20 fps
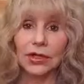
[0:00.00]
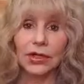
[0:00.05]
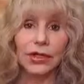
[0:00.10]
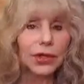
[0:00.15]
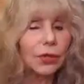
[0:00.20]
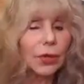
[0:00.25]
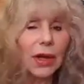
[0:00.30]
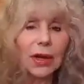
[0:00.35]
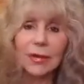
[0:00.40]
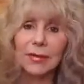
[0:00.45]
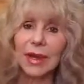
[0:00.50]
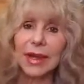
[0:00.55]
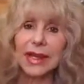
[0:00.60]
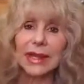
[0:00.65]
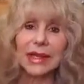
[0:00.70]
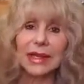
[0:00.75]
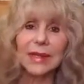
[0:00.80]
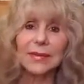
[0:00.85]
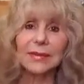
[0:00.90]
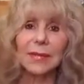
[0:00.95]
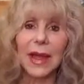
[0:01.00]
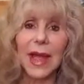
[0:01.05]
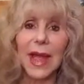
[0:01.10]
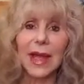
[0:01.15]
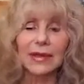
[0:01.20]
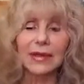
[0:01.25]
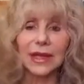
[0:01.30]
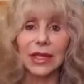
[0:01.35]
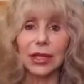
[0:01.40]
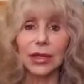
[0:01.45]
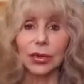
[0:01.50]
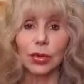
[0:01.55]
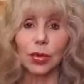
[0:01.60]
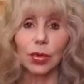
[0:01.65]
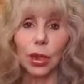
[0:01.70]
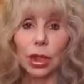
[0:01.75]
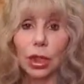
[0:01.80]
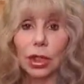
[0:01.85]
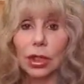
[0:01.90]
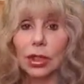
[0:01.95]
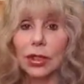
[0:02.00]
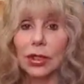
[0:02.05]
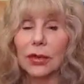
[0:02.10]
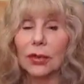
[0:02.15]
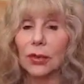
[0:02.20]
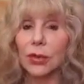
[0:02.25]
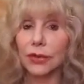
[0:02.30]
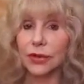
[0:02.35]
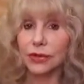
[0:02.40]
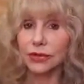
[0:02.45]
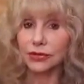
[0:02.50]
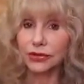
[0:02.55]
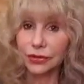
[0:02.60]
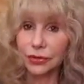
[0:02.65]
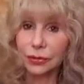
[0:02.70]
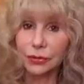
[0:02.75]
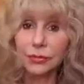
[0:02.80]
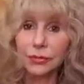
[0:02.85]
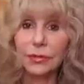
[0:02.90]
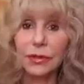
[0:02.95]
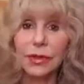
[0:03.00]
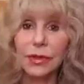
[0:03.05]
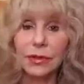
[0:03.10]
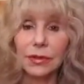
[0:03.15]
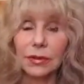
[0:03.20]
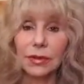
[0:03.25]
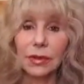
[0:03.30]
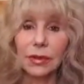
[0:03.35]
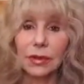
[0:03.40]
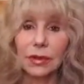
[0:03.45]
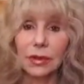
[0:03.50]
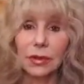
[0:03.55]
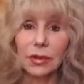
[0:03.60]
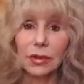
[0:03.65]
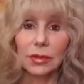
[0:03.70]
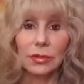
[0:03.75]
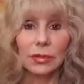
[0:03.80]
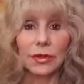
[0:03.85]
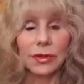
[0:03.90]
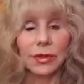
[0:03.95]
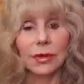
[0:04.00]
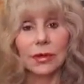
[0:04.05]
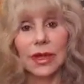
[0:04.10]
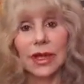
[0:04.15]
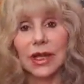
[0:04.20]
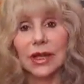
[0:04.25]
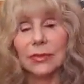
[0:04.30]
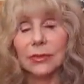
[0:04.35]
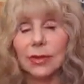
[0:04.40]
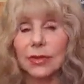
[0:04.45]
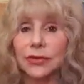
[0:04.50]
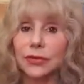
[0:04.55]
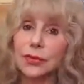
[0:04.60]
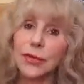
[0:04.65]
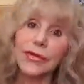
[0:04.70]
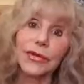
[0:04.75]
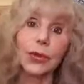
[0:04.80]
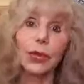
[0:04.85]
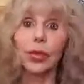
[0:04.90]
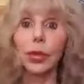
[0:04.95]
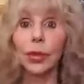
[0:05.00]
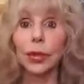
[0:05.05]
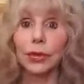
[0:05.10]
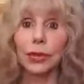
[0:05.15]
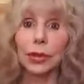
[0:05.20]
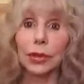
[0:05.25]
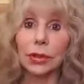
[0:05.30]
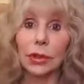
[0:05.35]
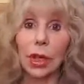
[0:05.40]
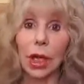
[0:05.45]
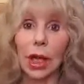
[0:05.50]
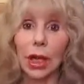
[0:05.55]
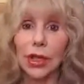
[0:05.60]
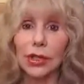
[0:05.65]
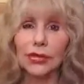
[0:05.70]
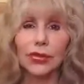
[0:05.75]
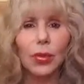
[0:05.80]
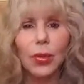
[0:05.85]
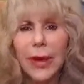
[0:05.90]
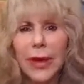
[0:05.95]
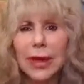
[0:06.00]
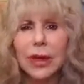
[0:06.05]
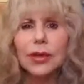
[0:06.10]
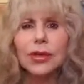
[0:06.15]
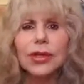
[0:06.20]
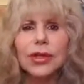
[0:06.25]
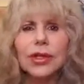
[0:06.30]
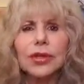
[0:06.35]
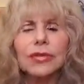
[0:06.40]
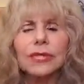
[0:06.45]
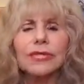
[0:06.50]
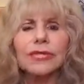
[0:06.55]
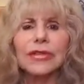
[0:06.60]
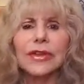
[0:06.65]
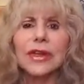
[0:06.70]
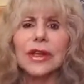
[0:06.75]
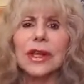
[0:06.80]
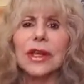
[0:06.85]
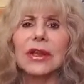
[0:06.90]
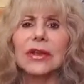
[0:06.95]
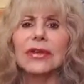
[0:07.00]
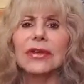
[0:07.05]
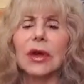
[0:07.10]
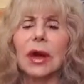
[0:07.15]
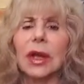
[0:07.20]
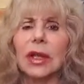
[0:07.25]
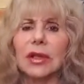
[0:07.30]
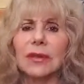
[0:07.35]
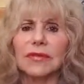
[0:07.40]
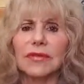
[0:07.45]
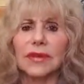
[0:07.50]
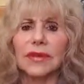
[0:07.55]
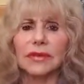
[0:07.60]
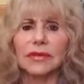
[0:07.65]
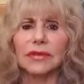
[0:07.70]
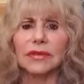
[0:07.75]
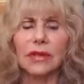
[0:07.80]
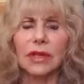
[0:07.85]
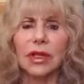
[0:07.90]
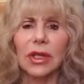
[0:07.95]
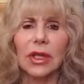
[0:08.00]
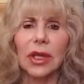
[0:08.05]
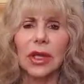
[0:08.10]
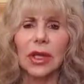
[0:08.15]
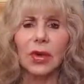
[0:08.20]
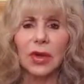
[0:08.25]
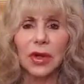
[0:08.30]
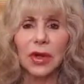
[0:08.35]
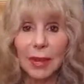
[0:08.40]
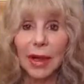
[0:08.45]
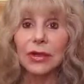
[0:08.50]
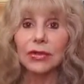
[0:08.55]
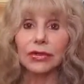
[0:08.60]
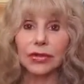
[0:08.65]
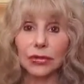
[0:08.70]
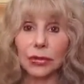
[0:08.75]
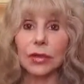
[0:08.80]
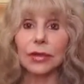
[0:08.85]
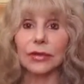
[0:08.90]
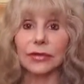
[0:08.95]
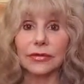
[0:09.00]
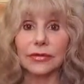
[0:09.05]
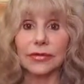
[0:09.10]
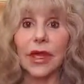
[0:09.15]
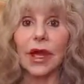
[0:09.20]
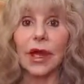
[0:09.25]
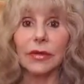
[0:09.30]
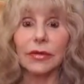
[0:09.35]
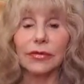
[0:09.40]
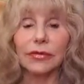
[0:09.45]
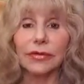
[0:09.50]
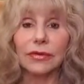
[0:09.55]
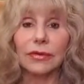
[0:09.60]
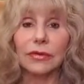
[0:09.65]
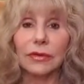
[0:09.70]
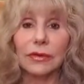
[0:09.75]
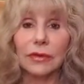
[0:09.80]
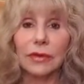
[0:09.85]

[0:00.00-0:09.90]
Do you want to make an impact at your work, with your children, with your animals, with the world at large? Where do you fit into all of this? What about to yourself?